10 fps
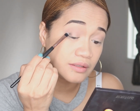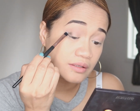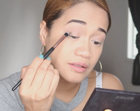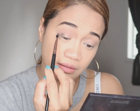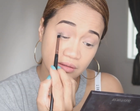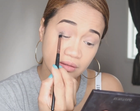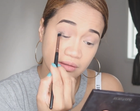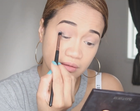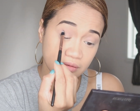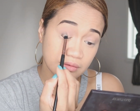
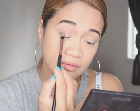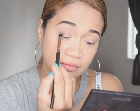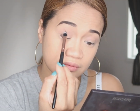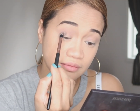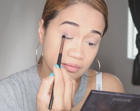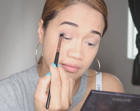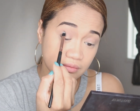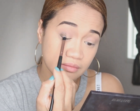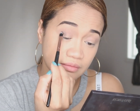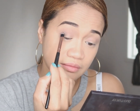
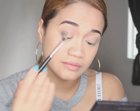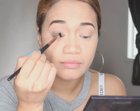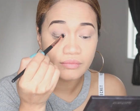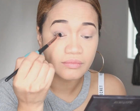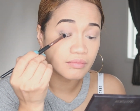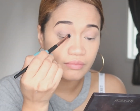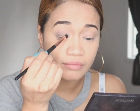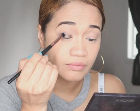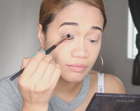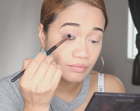
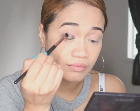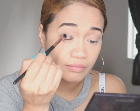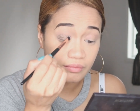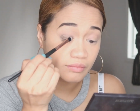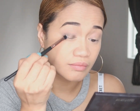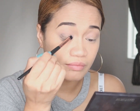Nothing is said.